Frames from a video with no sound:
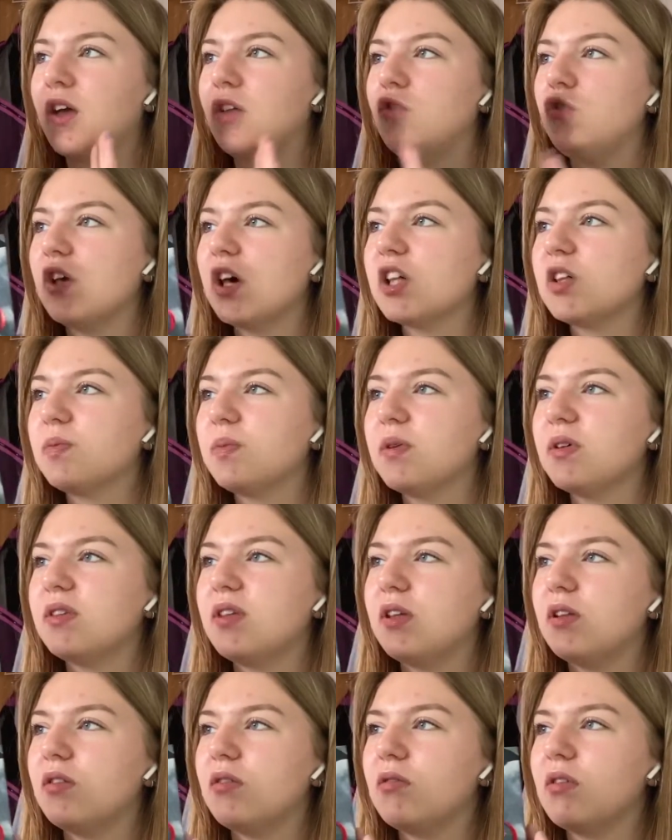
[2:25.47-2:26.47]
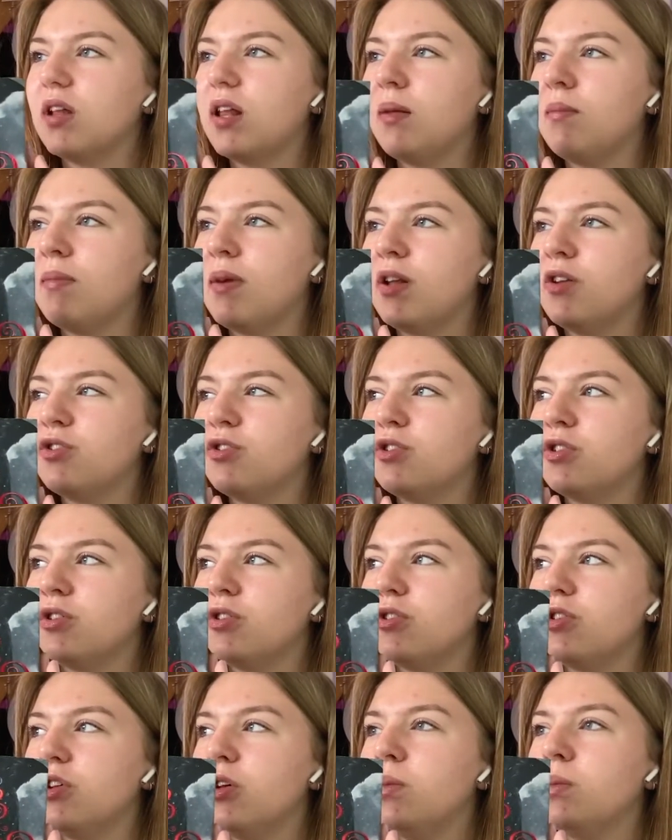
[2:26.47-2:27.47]
Jespers isn't really
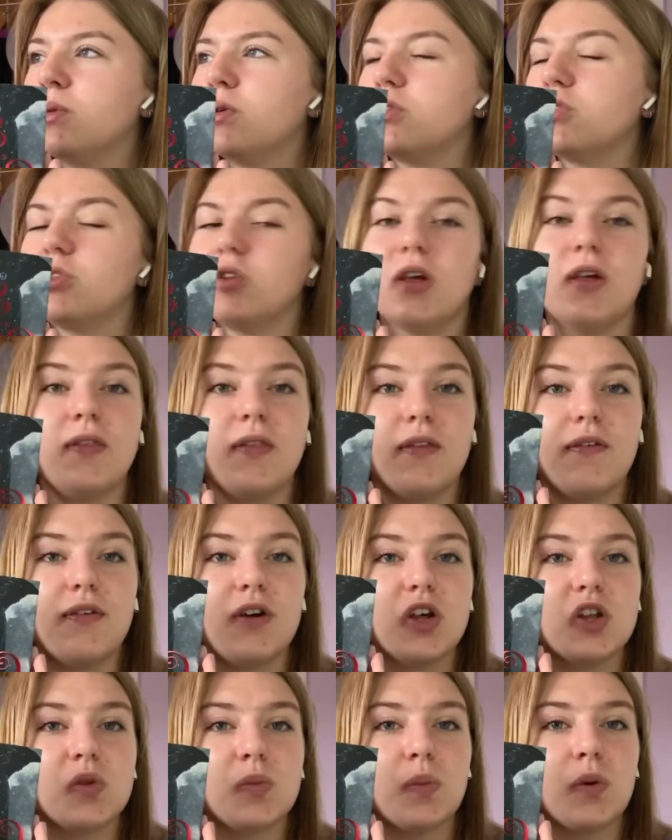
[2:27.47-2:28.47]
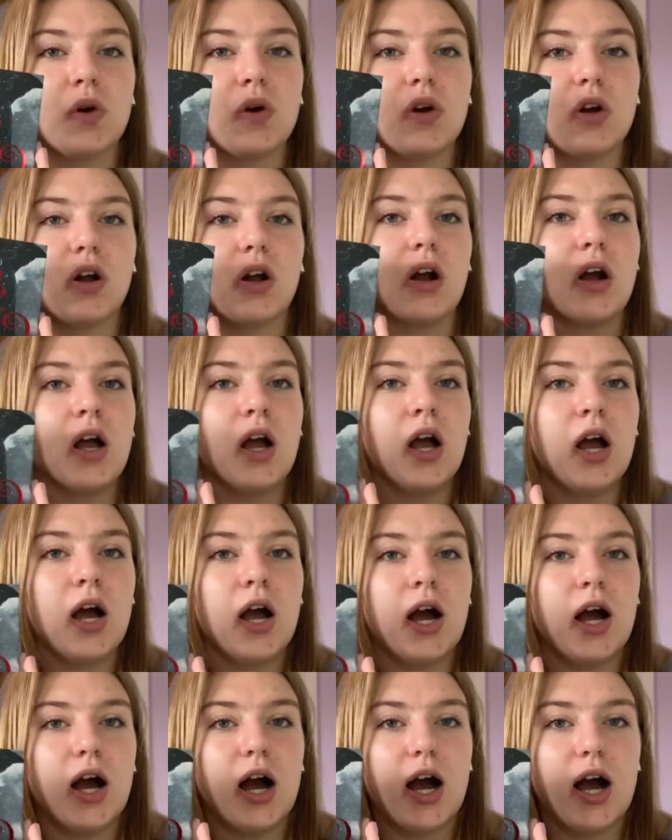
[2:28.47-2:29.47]
mentioned too much in the first book
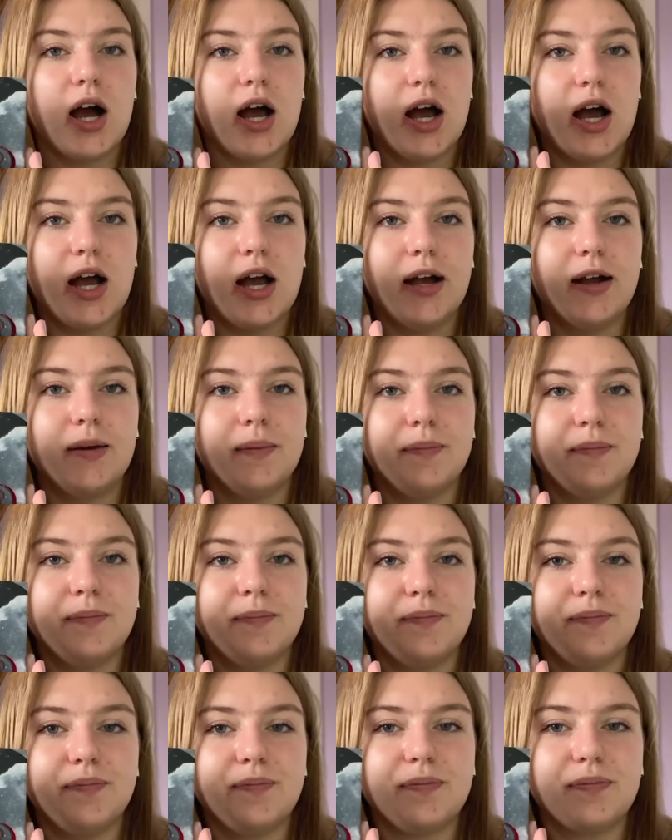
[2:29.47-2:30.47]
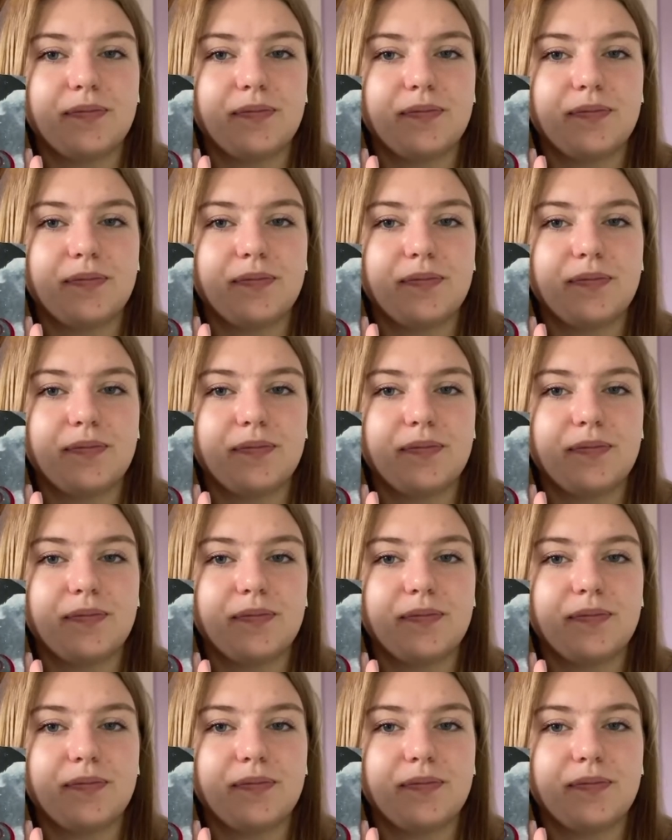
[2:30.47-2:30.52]
um